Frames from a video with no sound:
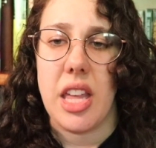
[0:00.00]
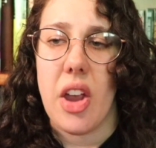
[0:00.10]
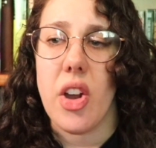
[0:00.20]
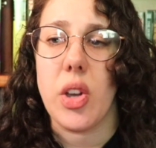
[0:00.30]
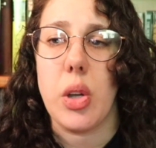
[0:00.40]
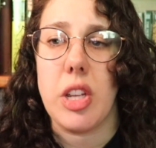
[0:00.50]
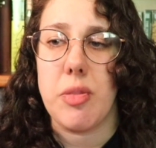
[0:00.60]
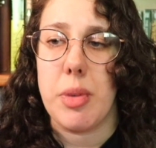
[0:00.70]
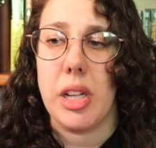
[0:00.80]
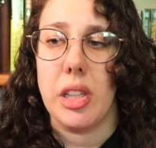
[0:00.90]
there could
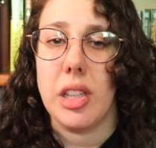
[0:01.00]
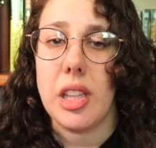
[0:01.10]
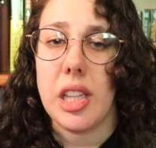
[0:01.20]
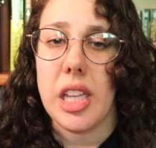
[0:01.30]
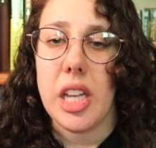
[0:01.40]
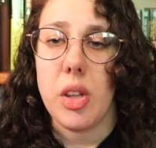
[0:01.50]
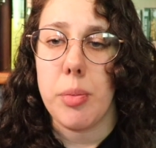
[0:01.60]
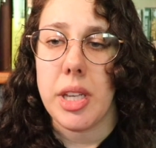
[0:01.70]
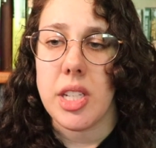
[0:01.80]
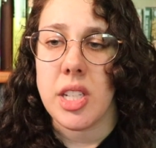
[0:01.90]
have been a little
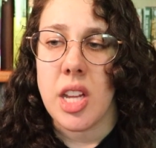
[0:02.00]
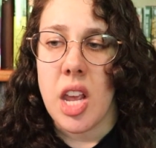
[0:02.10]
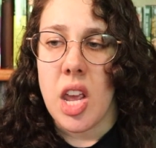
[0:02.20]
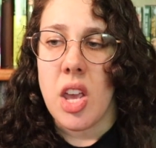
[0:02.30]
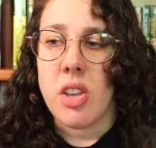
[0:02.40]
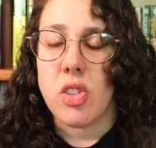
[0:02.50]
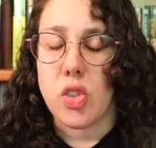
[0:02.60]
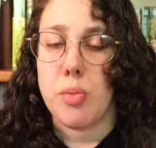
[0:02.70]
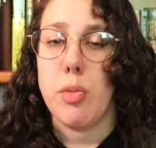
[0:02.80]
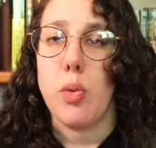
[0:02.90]
bit
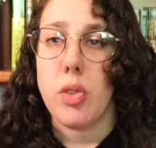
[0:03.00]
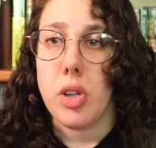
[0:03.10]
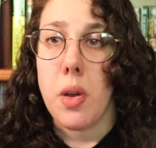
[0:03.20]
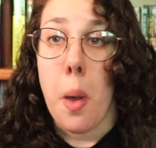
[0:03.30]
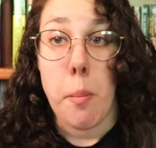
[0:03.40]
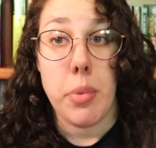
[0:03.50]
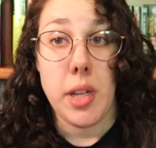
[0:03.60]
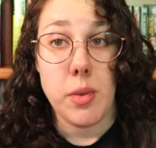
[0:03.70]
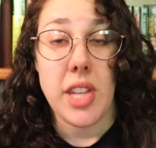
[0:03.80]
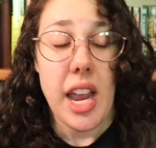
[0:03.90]
smoother, but
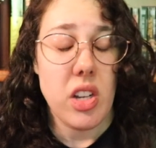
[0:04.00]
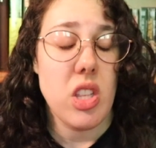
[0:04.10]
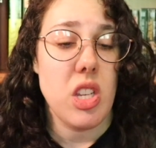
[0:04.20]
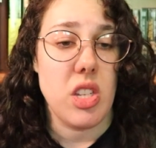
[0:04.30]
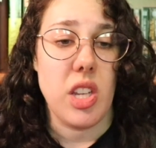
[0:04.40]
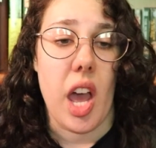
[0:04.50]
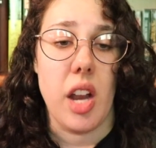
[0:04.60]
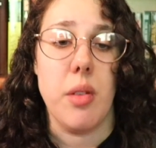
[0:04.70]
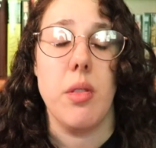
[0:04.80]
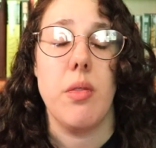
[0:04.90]
it was actually
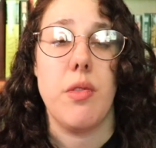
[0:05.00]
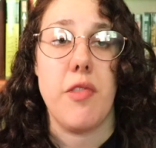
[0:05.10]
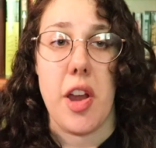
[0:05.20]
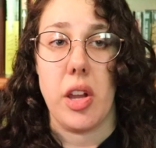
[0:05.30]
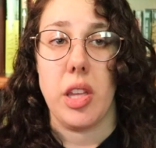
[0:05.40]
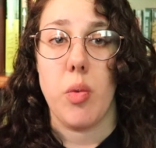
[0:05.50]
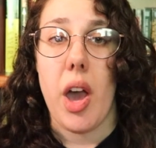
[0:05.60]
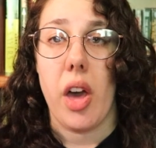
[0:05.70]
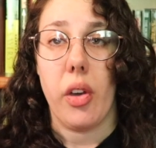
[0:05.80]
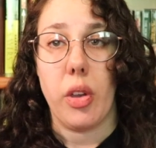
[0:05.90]
done fairly
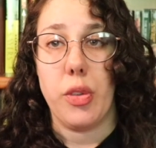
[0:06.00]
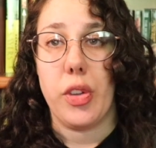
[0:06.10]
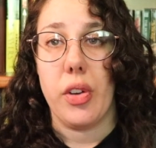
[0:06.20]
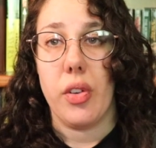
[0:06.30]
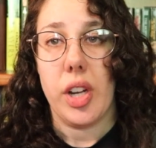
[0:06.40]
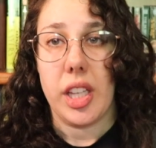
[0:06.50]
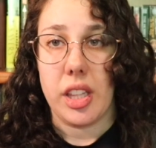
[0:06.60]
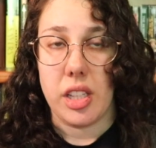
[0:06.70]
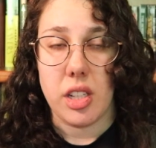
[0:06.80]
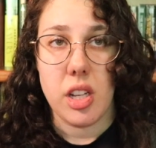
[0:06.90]
well, considering
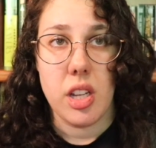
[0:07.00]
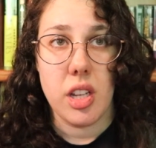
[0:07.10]
that